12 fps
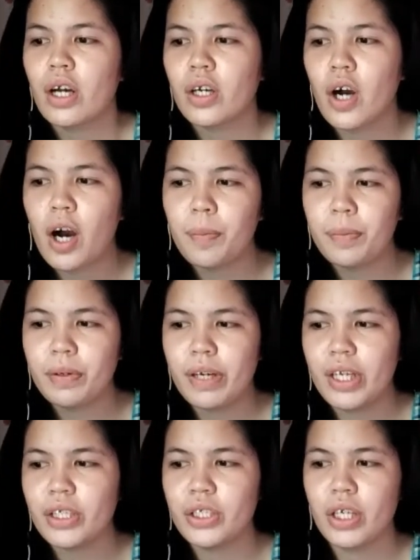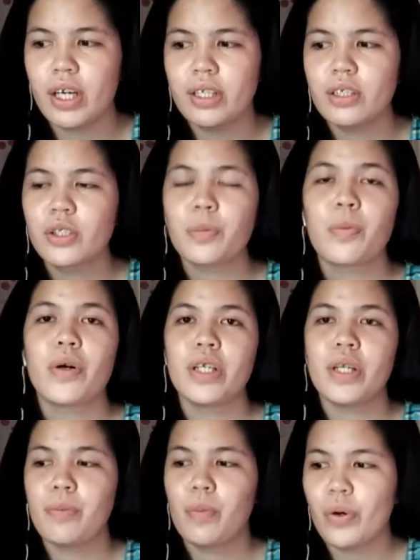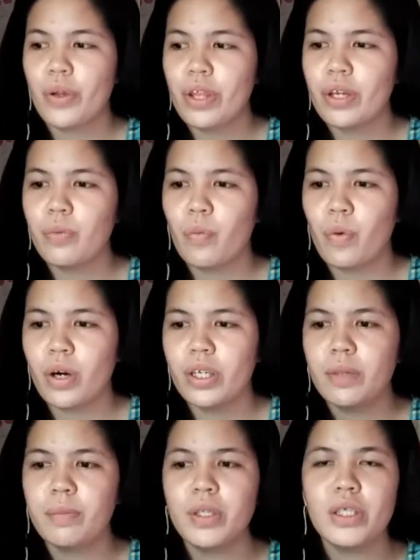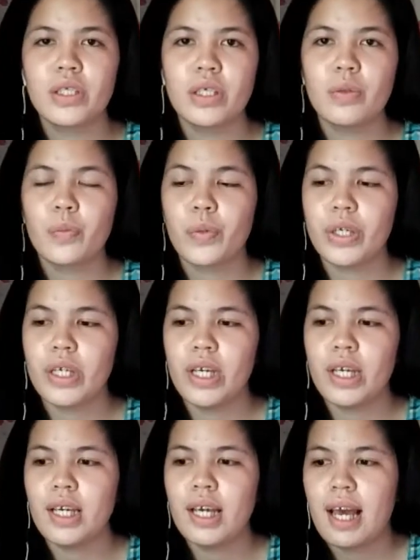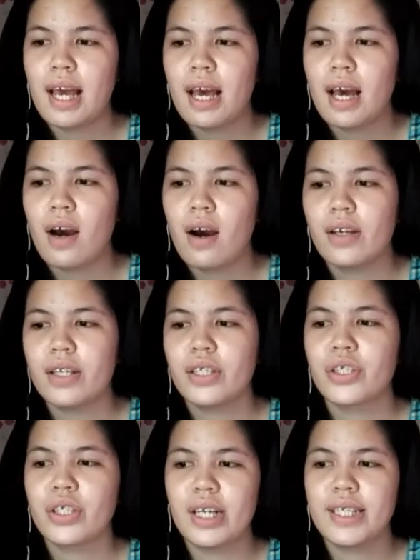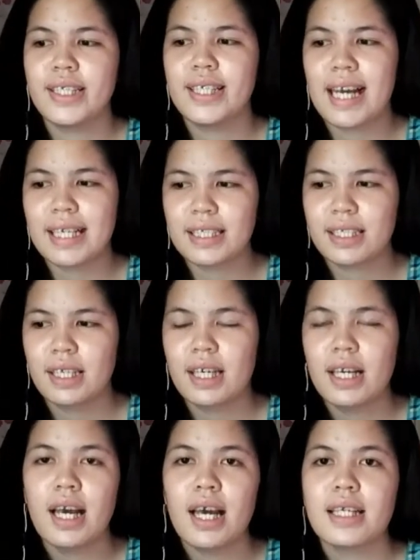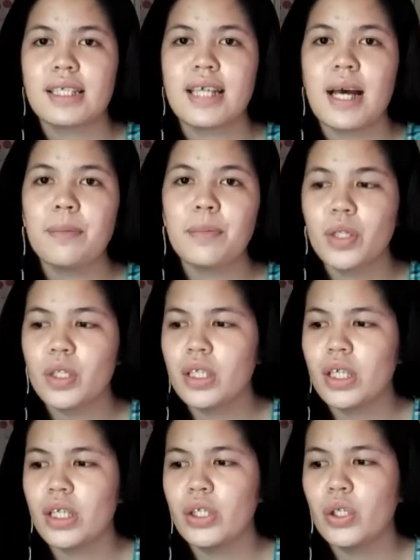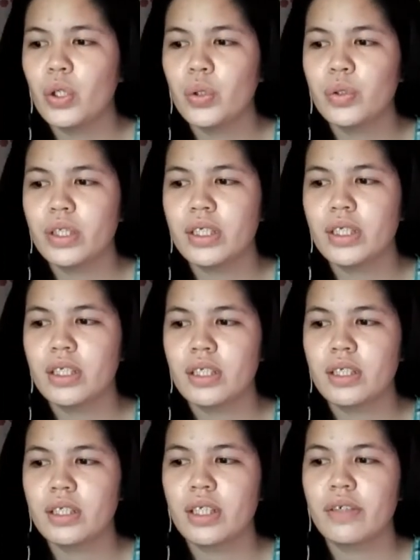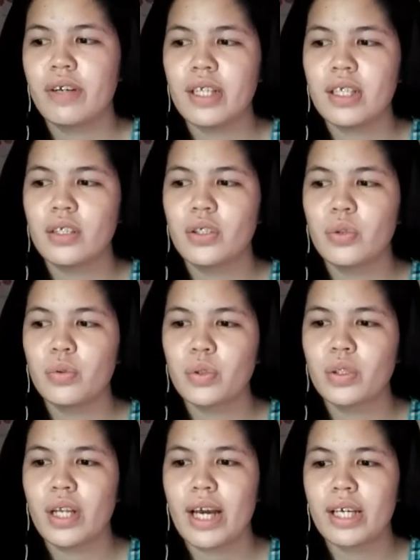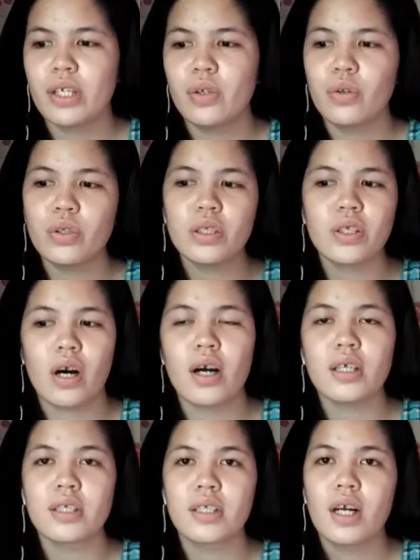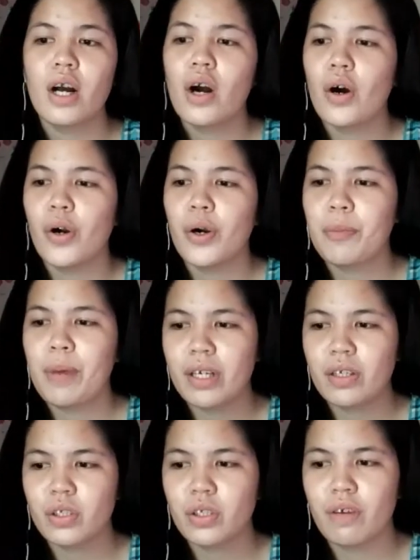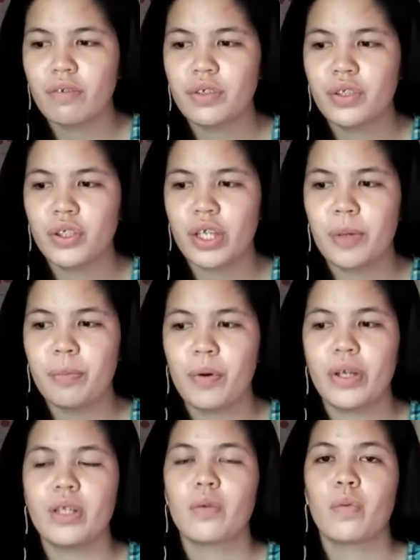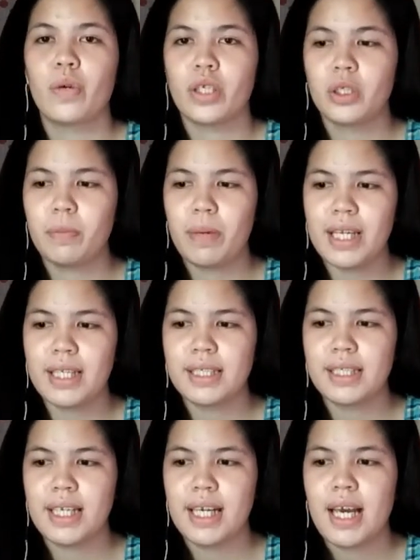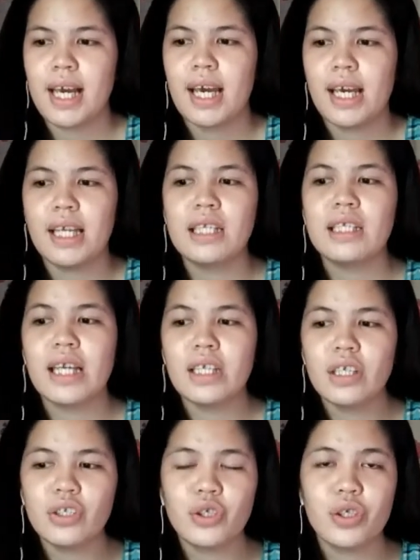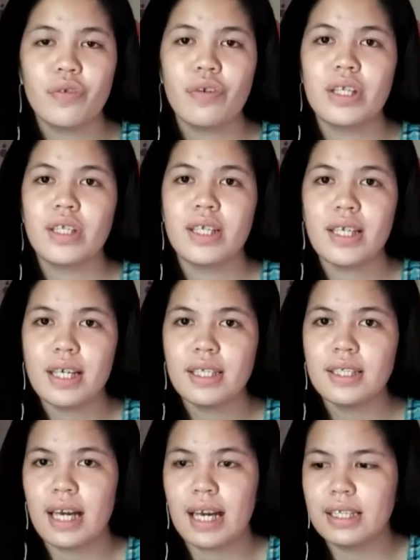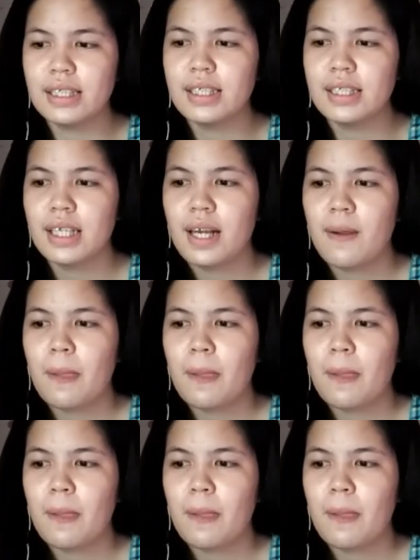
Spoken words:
cooperation, supporting more than one person working on a shared task. Example include integrated tools like Google Docs or Microsoft SharePoint Workspace. In data-driven DSS,